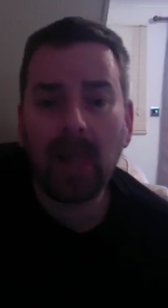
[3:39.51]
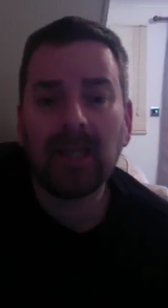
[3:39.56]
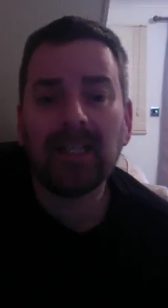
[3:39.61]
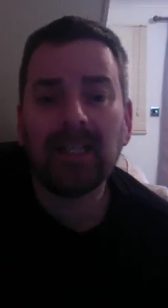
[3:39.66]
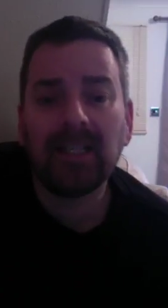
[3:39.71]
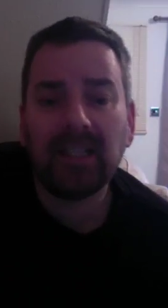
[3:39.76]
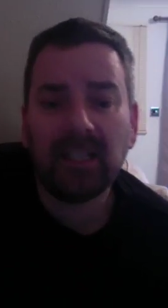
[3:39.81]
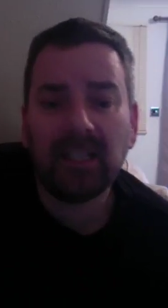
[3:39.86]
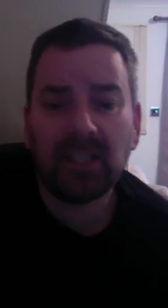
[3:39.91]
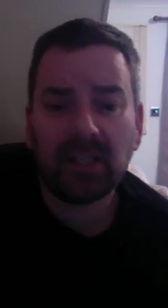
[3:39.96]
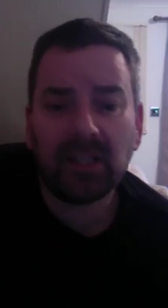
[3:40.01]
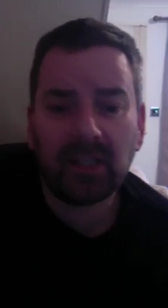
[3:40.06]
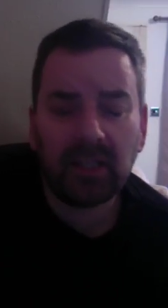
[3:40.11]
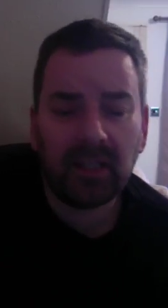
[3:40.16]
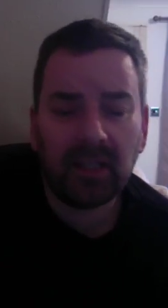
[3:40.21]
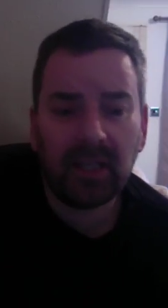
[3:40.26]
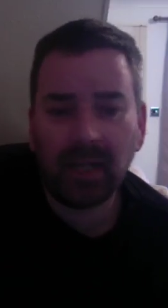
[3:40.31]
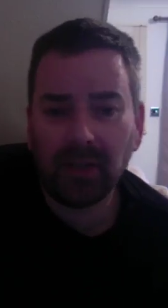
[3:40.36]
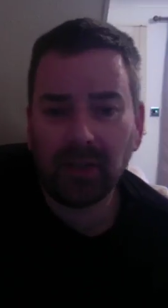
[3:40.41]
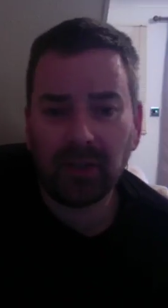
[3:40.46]
It's
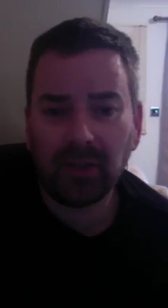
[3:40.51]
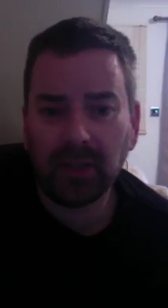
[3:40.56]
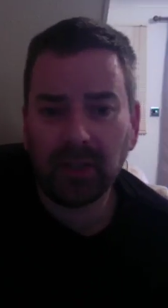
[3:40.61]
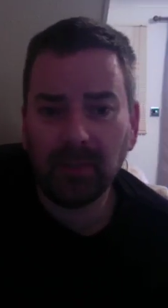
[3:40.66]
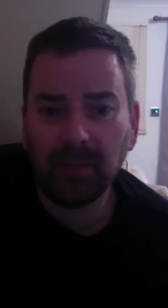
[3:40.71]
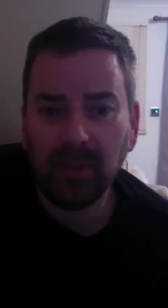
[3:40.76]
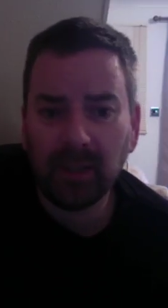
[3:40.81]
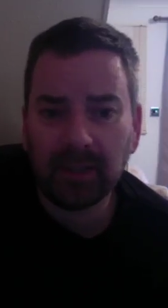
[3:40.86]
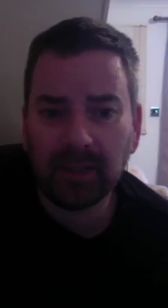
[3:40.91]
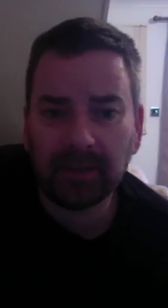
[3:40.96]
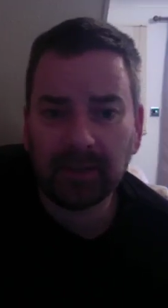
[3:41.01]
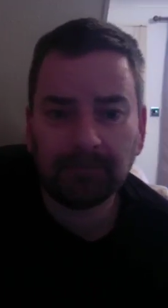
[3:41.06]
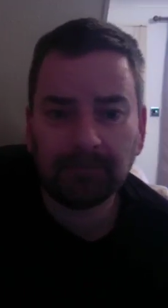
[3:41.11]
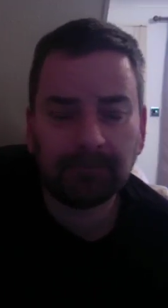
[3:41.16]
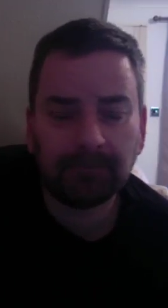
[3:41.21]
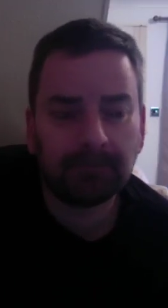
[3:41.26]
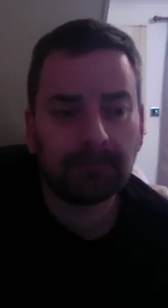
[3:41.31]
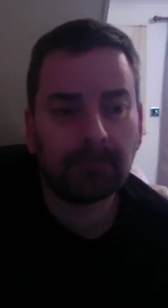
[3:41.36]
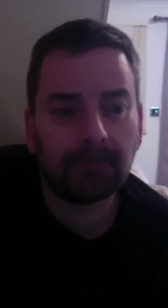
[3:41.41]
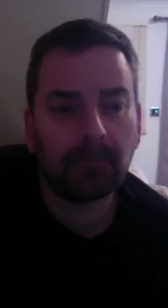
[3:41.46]
the HDMI.
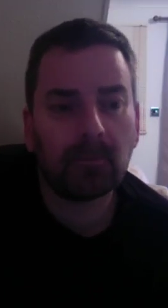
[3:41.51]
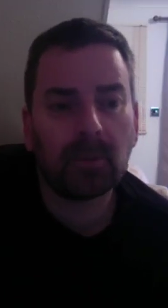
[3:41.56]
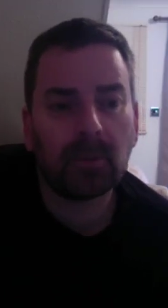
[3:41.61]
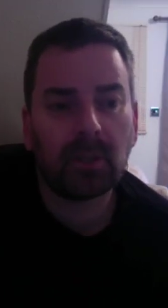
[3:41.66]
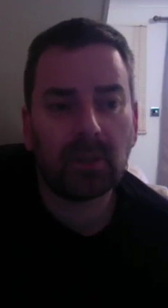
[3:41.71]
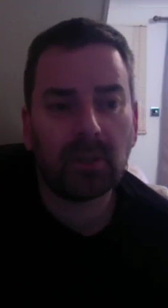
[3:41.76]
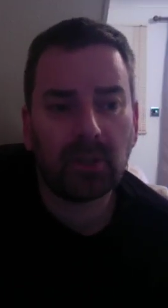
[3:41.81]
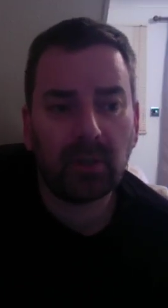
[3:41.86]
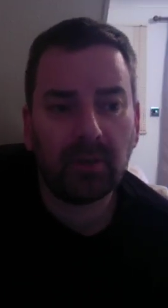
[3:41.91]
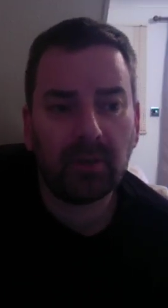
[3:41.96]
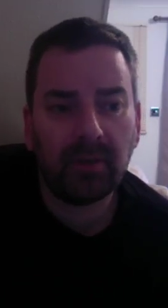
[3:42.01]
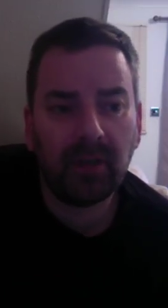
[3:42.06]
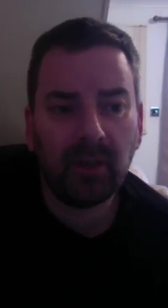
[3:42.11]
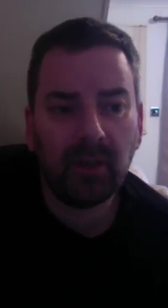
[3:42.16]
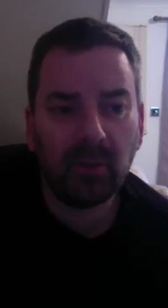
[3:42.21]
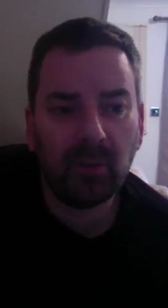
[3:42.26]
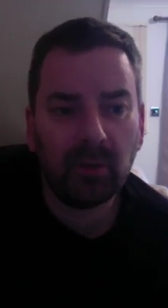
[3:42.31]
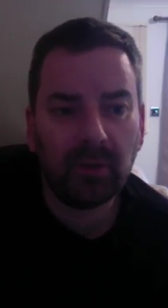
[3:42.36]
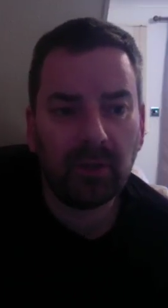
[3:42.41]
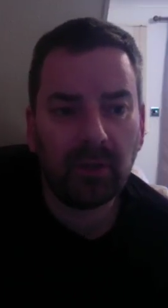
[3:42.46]
So if
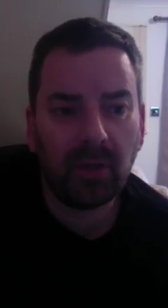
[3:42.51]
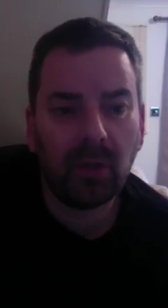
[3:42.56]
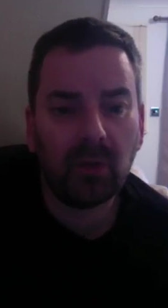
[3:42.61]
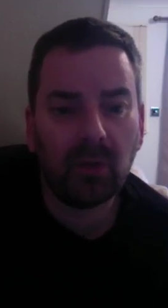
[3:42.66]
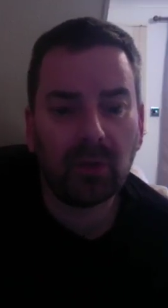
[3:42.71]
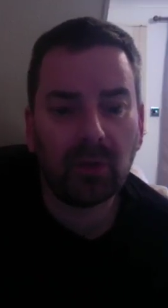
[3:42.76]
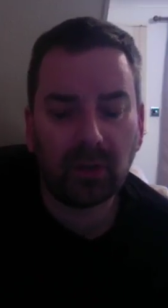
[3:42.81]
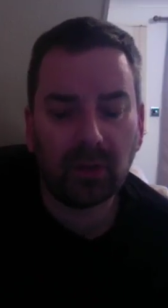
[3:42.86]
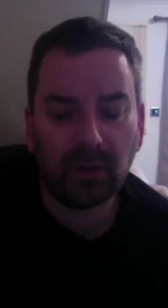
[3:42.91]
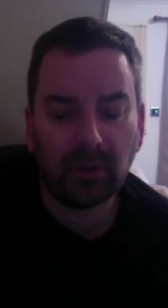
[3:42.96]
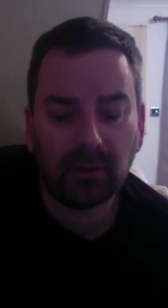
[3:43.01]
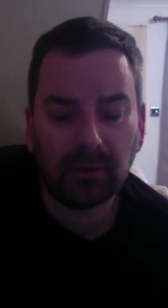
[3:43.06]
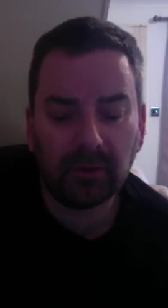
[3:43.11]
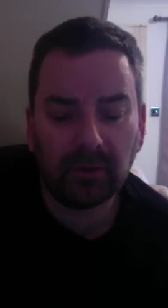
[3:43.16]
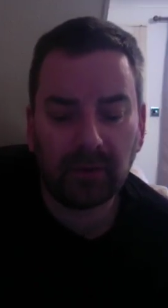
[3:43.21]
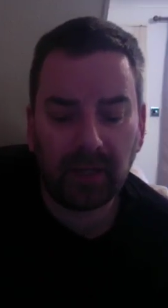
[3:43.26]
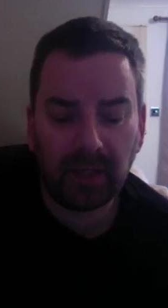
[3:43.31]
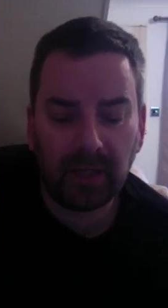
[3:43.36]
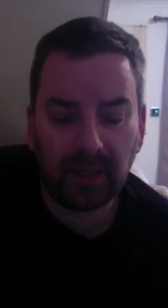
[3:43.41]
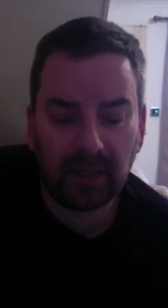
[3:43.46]
anyone knows of
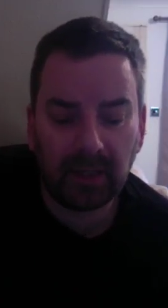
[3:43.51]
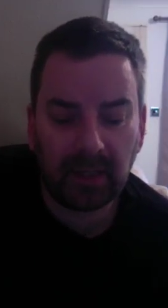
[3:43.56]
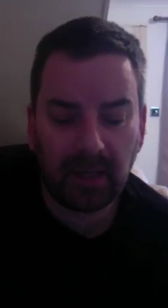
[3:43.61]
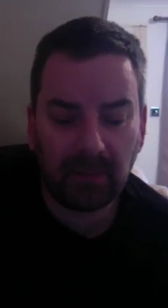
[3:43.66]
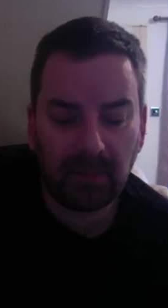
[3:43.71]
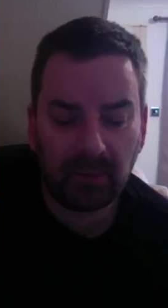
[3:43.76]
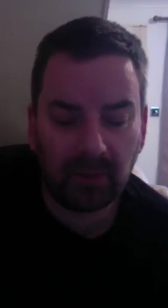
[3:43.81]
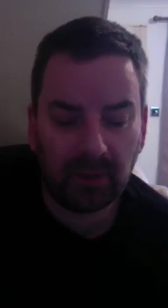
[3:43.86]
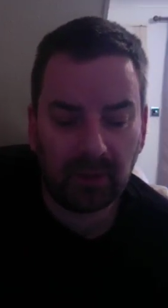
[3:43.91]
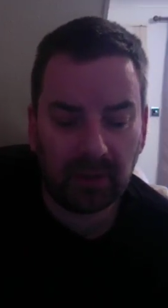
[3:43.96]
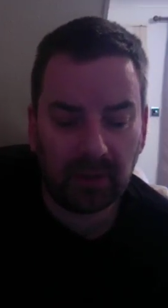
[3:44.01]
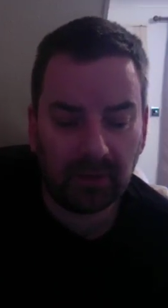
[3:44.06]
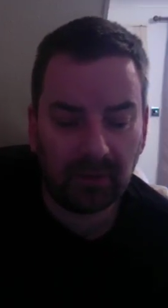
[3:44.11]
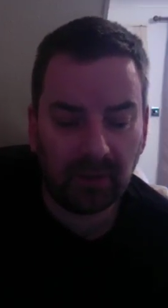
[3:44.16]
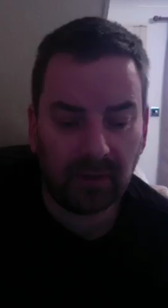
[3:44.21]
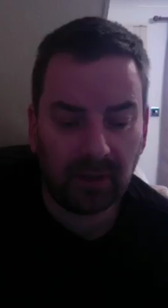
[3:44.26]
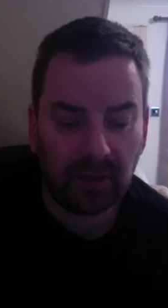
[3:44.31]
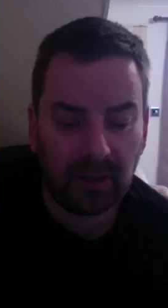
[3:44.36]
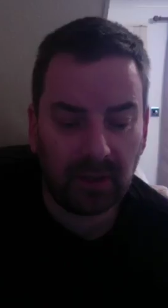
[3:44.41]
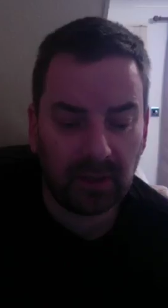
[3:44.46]
a capture
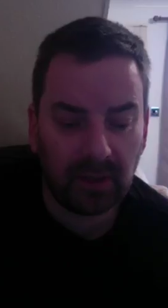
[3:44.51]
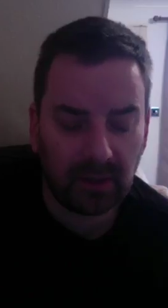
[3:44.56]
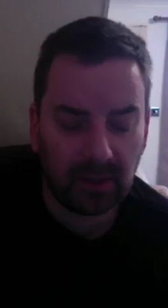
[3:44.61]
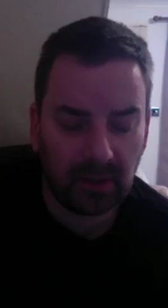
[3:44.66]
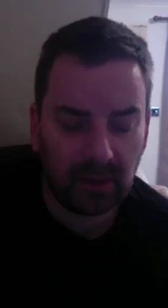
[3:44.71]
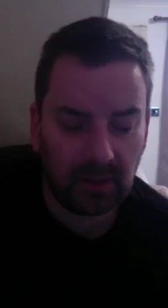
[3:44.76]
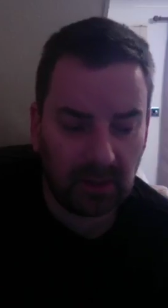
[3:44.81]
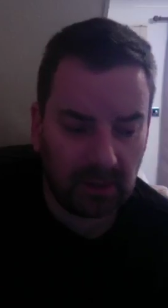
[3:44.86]
device,